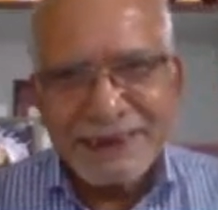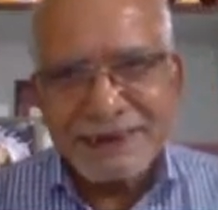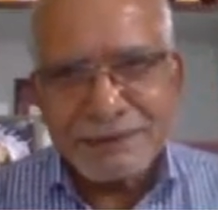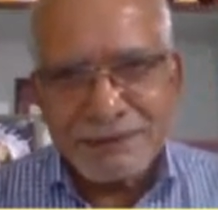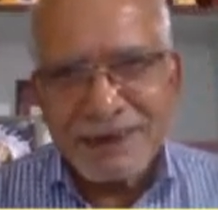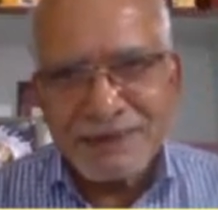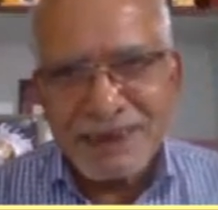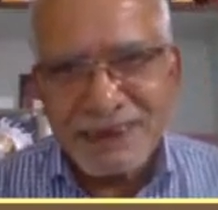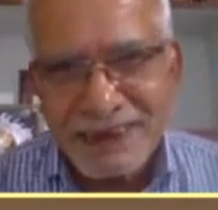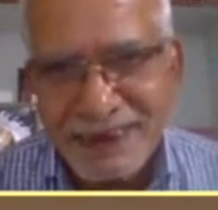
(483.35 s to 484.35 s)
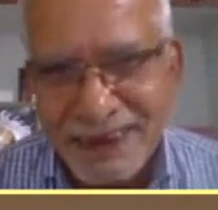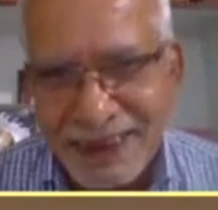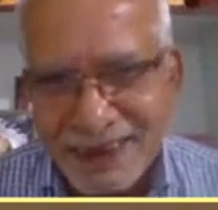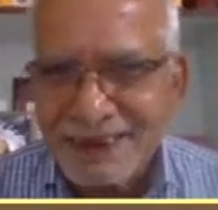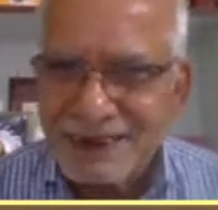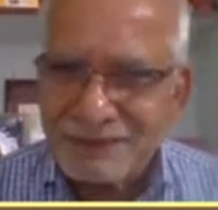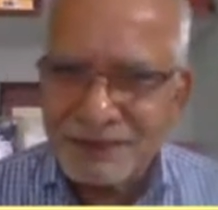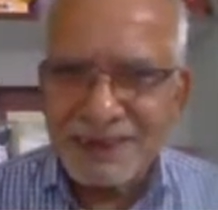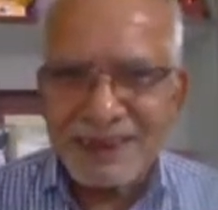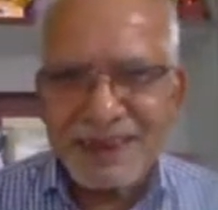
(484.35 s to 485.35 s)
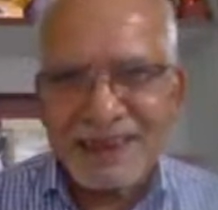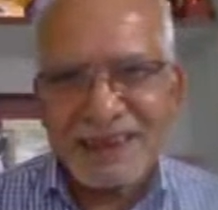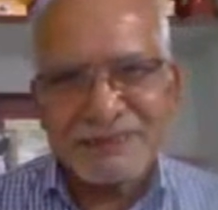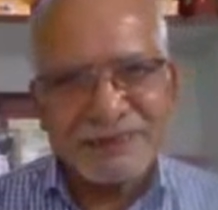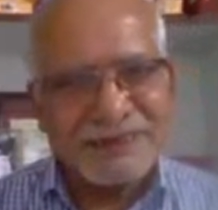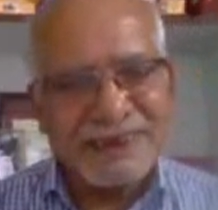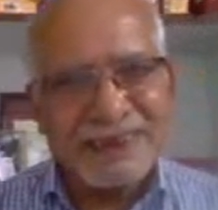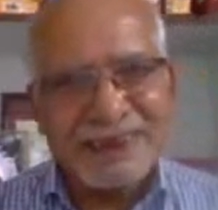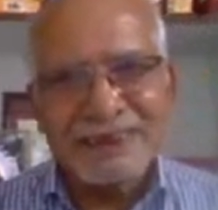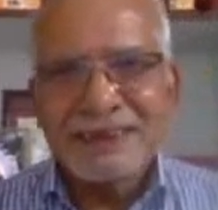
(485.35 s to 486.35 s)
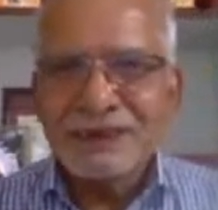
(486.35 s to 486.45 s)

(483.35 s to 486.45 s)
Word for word: Sometimes a younger candidate would retire at 58.